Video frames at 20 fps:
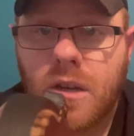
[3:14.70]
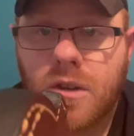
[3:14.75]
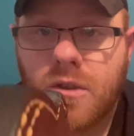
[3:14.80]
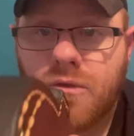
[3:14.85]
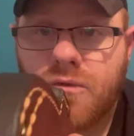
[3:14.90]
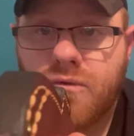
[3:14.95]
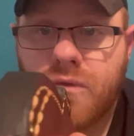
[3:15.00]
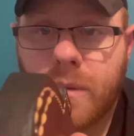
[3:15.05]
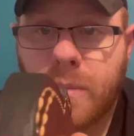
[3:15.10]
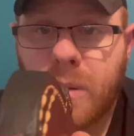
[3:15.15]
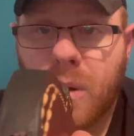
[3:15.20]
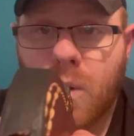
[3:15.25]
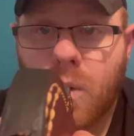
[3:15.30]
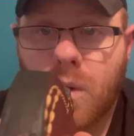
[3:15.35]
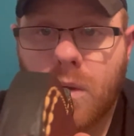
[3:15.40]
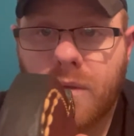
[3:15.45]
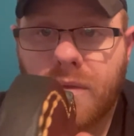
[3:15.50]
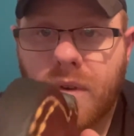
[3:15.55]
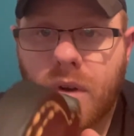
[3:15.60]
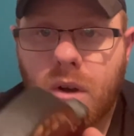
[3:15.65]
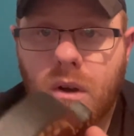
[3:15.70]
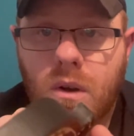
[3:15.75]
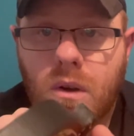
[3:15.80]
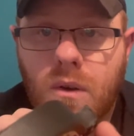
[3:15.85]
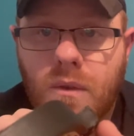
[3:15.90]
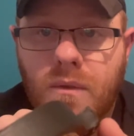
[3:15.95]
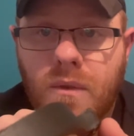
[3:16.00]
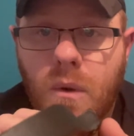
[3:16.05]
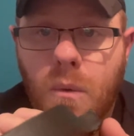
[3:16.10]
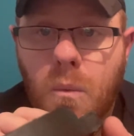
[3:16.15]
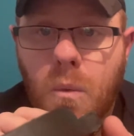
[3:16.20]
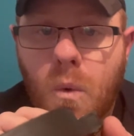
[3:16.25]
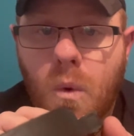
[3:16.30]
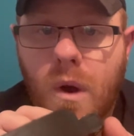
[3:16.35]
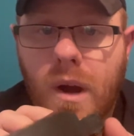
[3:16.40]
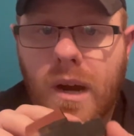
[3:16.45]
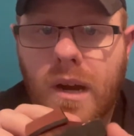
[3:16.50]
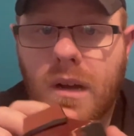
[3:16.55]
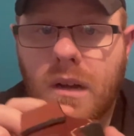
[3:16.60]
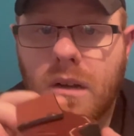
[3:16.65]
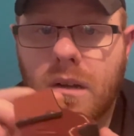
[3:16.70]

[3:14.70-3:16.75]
Drip hole for, for water.